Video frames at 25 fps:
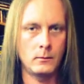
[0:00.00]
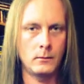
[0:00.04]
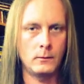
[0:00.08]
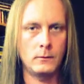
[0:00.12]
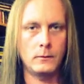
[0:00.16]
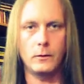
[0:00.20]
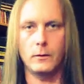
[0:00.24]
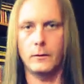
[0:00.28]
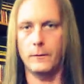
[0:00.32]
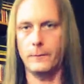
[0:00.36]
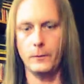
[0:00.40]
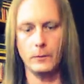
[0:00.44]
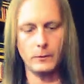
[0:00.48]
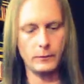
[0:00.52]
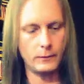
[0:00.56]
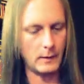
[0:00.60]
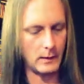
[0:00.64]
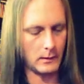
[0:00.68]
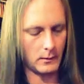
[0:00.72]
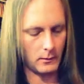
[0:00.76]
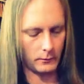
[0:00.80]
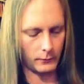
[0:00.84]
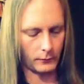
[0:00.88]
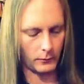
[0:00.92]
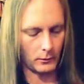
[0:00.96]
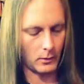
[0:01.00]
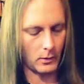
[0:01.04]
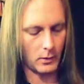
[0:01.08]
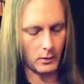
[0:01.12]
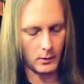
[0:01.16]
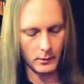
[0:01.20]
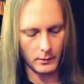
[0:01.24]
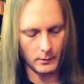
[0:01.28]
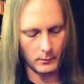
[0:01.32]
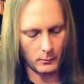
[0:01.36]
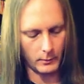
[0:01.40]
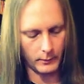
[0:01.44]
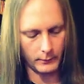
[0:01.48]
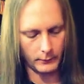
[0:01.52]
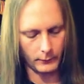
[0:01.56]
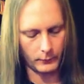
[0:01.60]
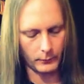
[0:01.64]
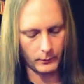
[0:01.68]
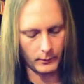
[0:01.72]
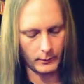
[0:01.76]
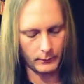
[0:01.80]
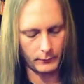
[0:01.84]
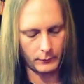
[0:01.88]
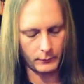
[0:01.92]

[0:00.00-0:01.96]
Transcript: So the first 8 notes are all on one string.